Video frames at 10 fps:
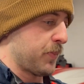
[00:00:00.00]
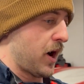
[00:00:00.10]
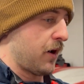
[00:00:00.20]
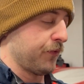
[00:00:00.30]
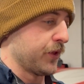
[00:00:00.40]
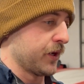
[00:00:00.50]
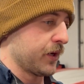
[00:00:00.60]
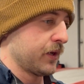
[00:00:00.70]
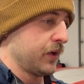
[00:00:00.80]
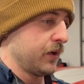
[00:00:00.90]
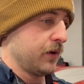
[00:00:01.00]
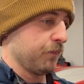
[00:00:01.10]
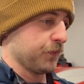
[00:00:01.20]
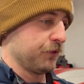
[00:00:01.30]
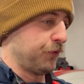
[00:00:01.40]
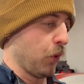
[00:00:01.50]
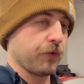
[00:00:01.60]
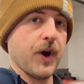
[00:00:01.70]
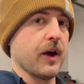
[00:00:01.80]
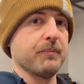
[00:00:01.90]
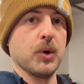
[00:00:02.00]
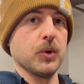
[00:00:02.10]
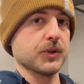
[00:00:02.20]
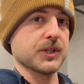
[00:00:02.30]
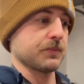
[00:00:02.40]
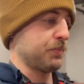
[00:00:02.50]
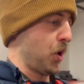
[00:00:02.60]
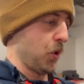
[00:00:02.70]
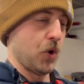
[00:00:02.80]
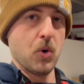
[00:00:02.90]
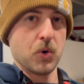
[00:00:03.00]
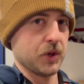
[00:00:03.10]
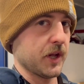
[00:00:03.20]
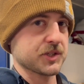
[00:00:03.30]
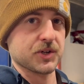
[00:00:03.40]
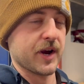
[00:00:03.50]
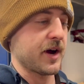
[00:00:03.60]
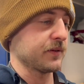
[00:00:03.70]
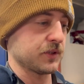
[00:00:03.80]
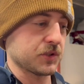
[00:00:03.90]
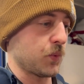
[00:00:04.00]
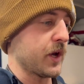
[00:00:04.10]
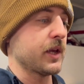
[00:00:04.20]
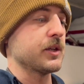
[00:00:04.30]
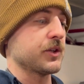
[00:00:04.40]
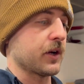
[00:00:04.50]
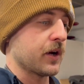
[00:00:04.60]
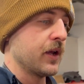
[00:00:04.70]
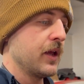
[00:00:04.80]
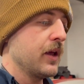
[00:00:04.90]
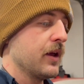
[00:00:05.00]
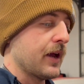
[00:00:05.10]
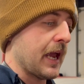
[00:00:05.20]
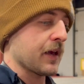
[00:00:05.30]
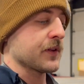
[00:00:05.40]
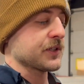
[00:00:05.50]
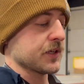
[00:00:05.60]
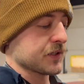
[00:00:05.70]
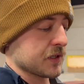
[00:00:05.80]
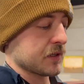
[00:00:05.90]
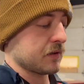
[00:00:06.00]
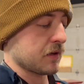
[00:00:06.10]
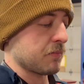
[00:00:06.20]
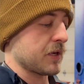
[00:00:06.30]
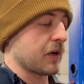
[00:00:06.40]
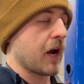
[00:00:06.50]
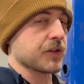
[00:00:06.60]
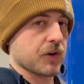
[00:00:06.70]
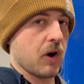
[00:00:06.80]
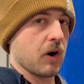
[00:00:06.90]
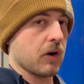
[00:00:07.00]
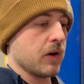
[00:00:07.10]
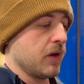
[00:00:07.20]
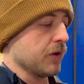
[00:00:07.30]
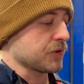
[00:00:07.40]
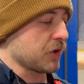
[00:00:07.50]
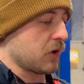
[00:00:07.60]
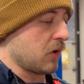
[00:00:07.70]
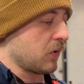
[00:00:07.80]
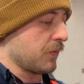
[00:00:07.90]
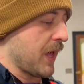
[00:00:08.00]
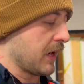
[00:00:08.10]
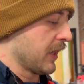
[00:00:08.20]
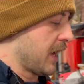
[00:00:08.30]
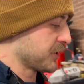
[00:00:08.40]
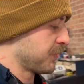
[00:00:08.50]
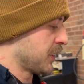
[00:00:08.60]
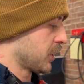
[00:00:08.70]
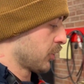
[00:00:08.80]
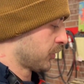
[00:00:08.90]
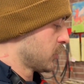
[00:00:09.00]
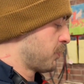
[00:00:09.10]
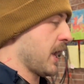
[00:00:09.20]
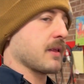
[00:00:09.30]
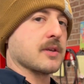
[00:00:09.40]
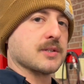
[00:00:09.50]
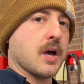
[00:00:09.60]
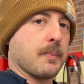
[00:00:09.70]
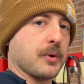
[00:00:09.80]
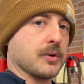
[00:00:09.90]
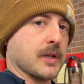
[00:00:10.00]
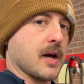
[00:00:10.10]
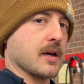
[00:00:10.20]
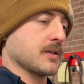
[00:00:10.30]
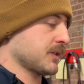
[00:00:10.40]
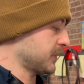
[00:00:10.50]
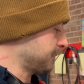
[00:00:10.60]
off the 4 or 5 bolts and pull the whole cluster out, just way easier. And this is going to be a nice car, so that allows me to go through, paint this up real nice,